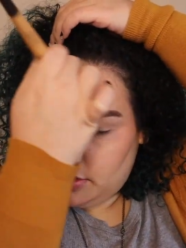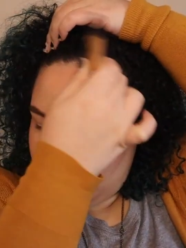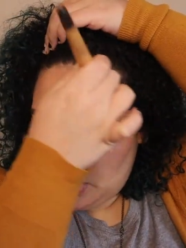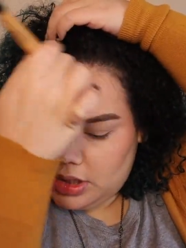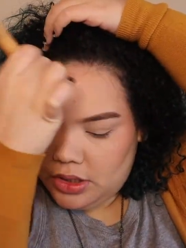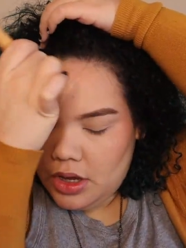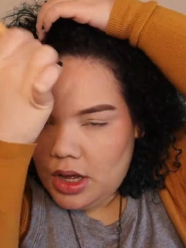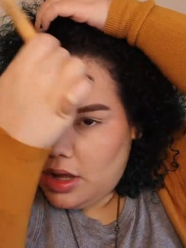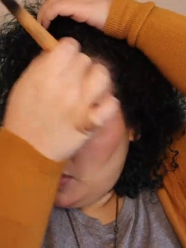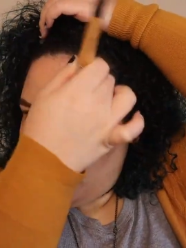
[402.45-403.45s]
Just
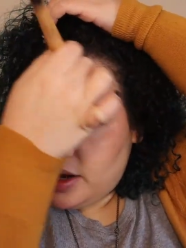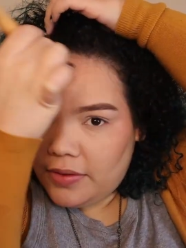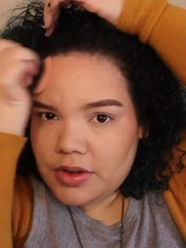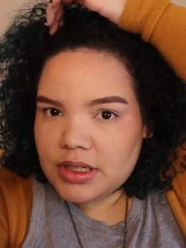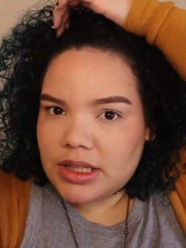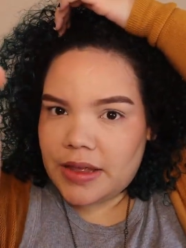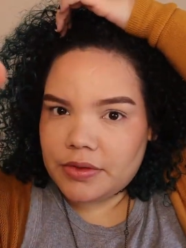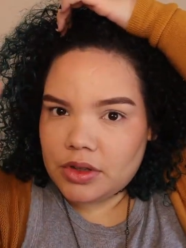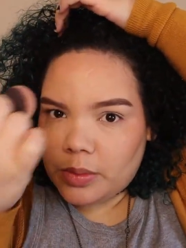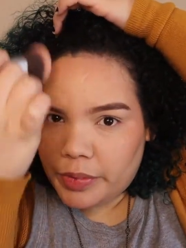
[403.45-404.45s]
whatever's
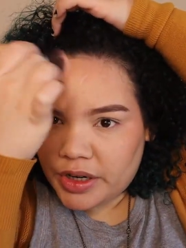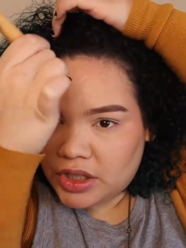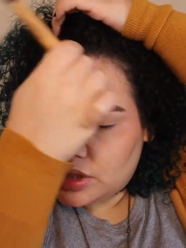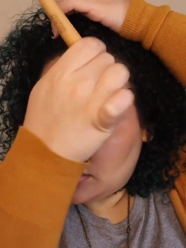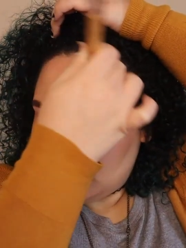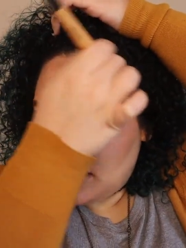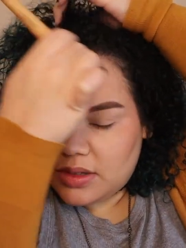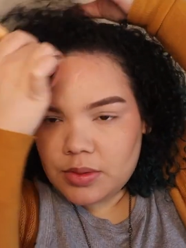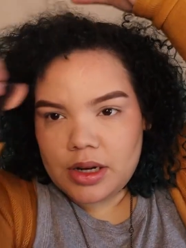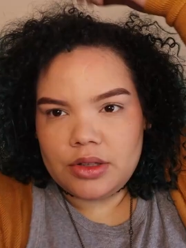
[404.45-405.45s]
left on the brush,
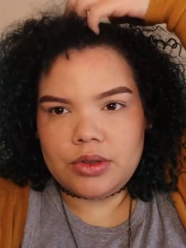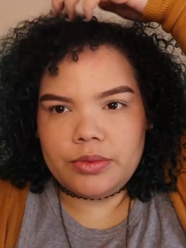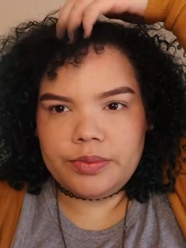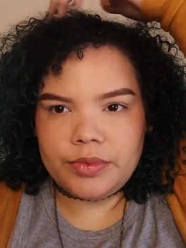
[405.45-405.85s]
that's what I do.